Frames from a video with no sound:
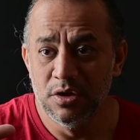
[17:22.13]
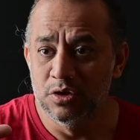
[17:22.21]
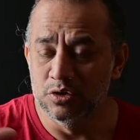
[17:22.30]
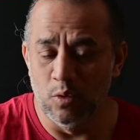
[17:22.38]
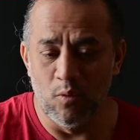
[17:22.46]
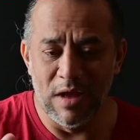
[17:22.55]

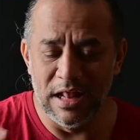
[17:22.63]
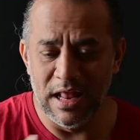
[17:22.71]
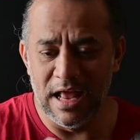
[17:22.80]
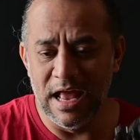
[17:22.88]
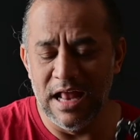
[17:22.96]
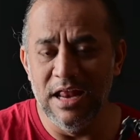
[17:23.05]
So when
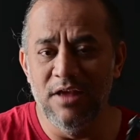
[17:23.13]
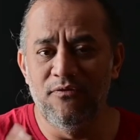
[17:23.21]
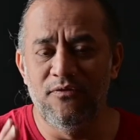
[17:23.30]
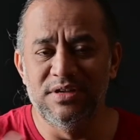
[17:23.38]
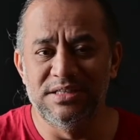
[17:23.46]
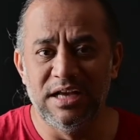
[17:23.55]
any
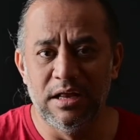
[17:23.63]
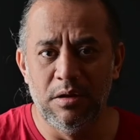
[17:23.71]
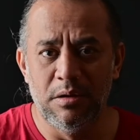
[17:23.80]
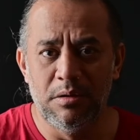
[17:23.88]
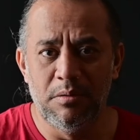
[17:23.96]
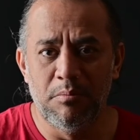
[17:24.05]

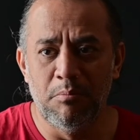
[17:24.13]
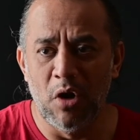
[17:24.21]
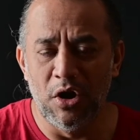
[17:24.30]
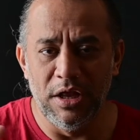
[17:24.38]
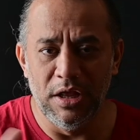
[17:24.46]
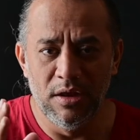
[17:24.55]
physical
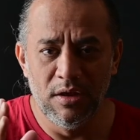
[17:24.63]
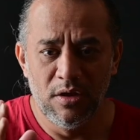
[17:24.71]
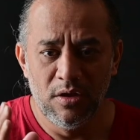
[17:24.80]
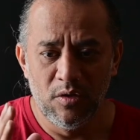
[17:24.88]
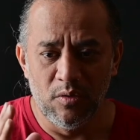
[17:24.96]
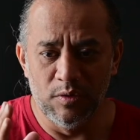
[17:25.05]
body
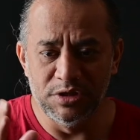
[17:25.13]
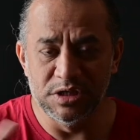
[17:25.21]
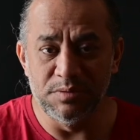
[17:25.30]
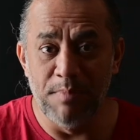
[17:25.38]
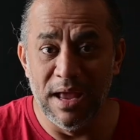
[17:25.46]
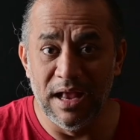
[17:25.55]
which
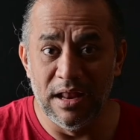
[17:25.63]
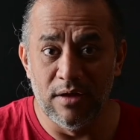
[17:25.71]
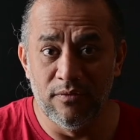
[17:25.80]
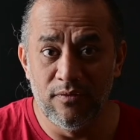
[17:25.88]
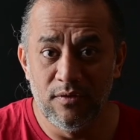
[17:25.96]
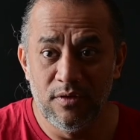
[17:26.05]
is big
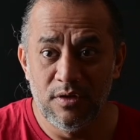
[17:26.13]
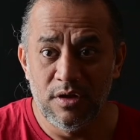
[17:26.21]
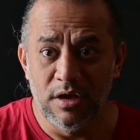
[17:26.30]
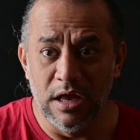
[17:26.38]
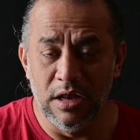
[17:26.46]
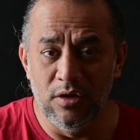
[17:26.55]
enough
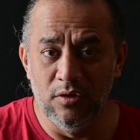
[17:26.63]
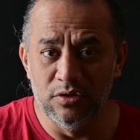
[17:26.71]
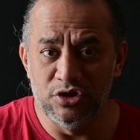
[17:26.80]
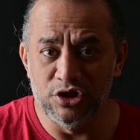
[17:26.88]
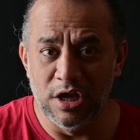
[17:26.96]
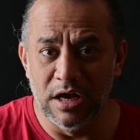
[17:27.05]
and you
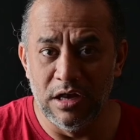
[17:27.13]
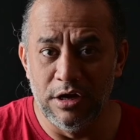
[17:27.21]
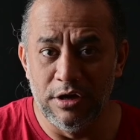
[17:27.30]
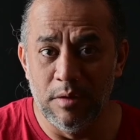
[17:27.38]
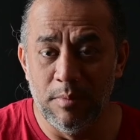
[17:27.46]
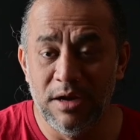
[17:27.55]
shake a
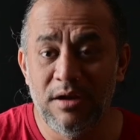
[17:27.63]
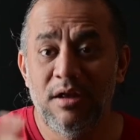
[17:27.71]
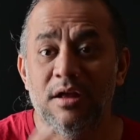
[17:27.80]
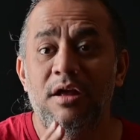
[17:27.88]
little bit,